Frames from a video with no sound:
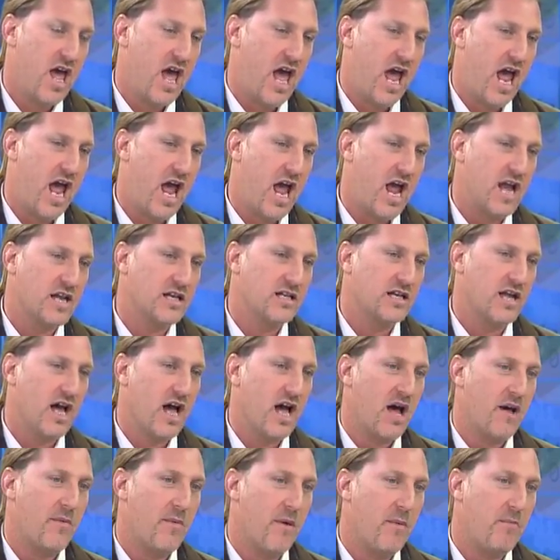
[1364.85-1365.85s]
And
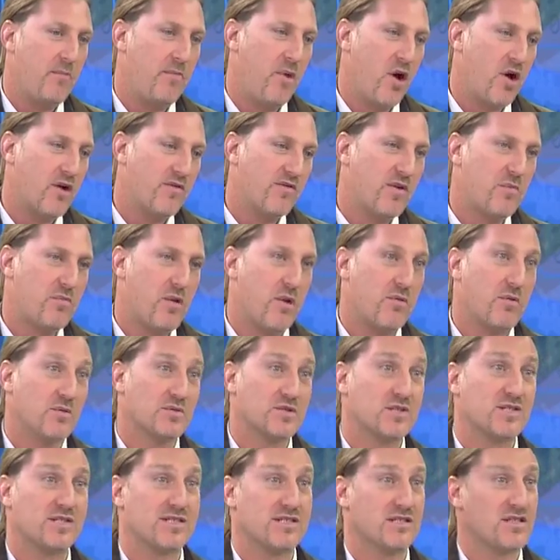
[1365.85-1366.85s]
part of the problem
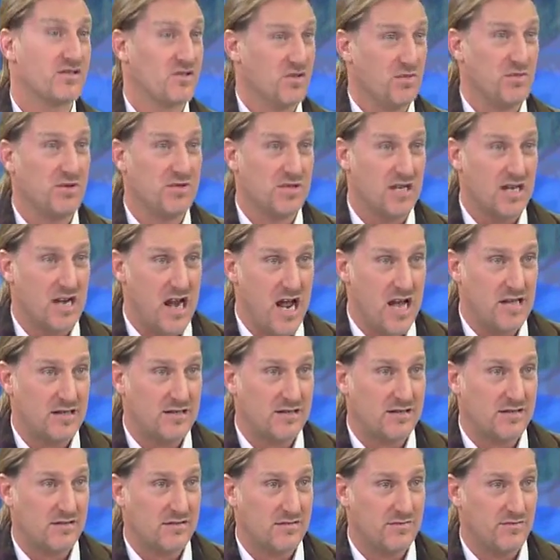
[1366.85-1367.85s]
was distributing
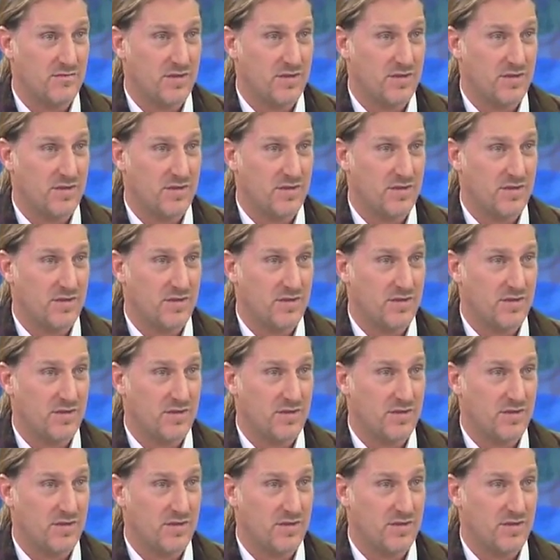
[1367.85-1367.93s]
nets,